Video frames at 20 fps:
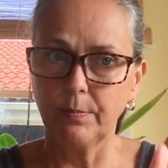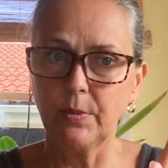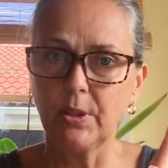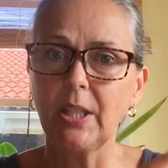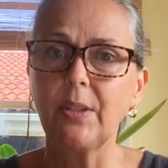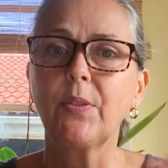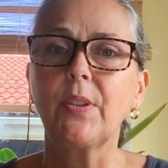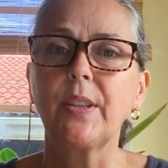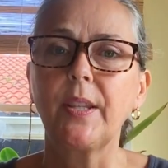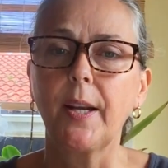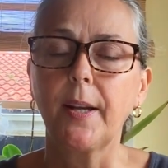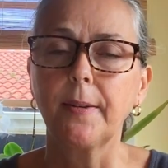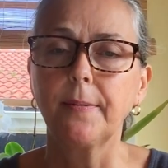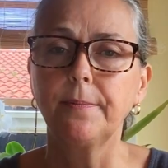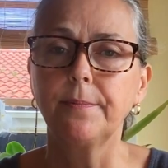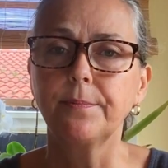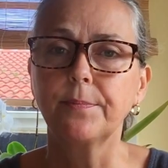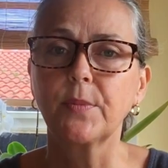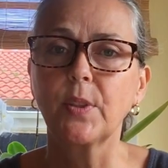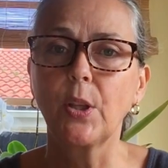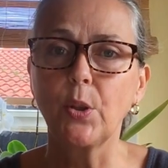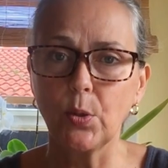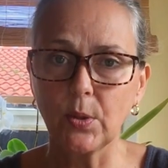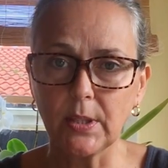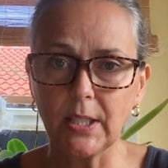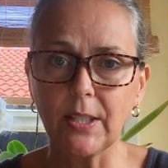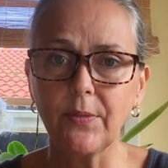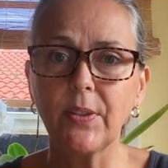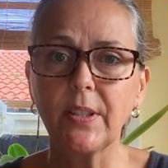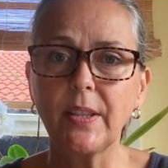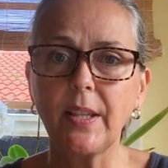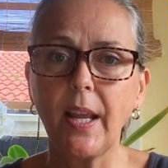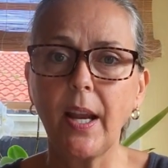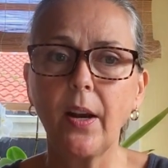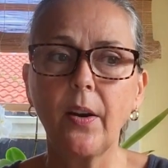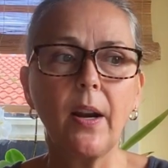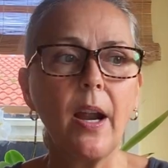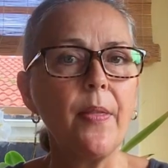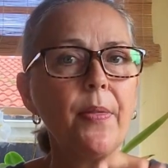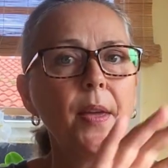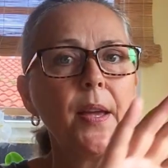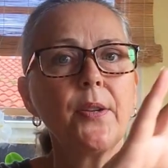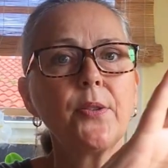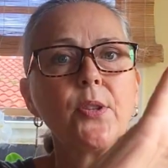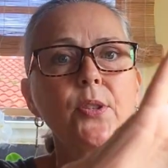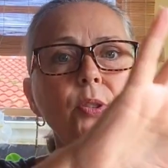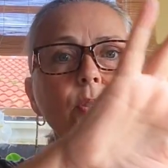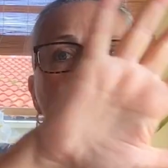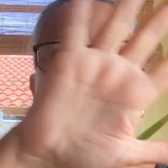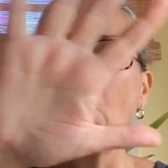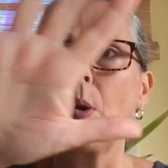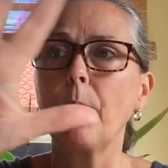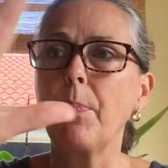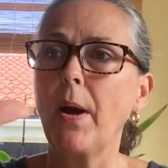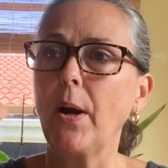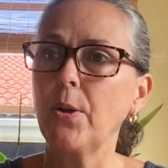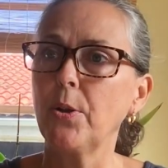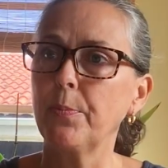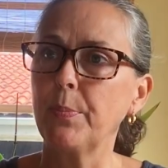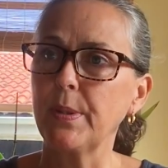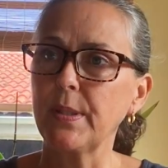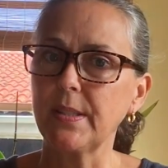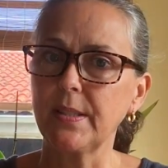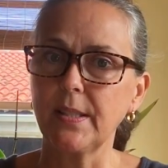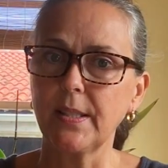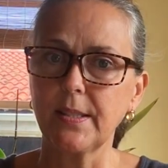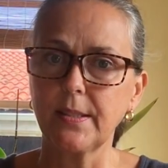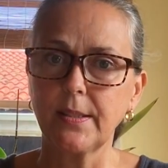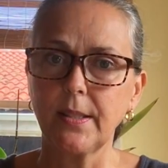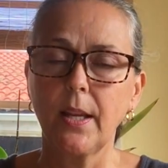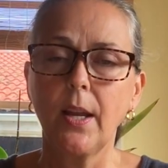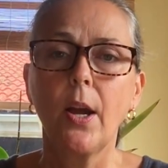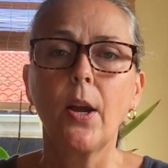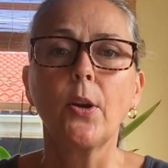leave it there. Can you leave it there and then just go about your business?